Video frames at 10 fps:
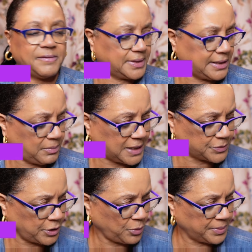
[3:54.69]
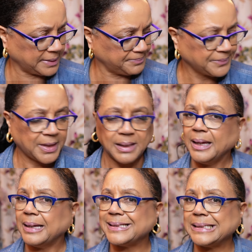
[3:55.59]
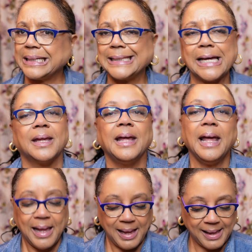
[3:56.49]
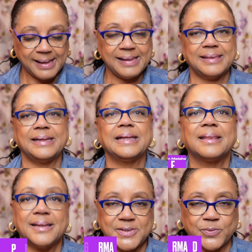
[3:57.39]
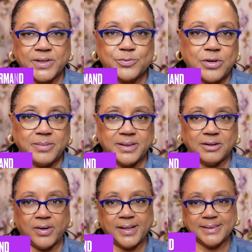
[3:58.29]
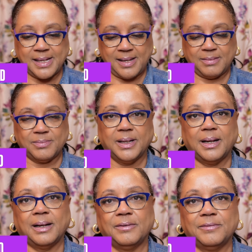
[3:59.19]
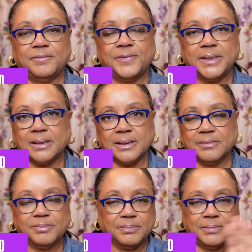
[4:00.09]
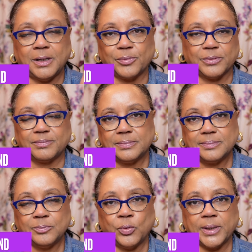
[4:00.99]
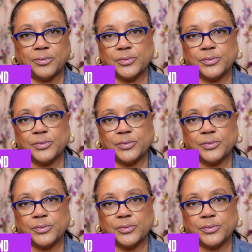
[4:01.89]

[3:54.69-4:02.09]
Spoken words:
off the nail polish when you open it. Didn't like that. I think this one is probably the grand dame of vanilla number 1